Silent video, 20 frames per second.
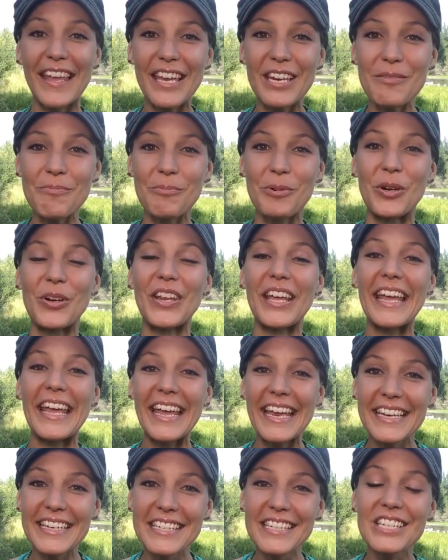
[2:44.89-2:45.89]
inward
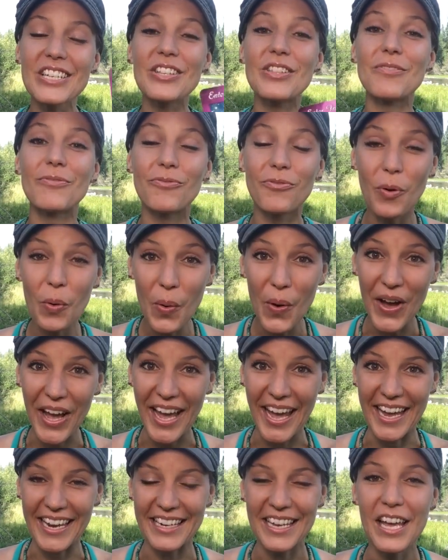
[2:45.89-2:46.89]
into the
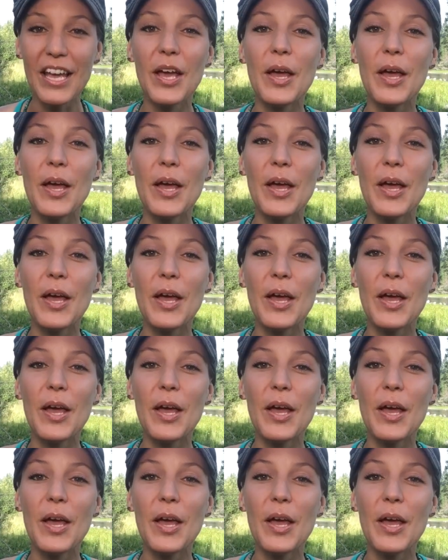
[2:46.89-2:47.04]
void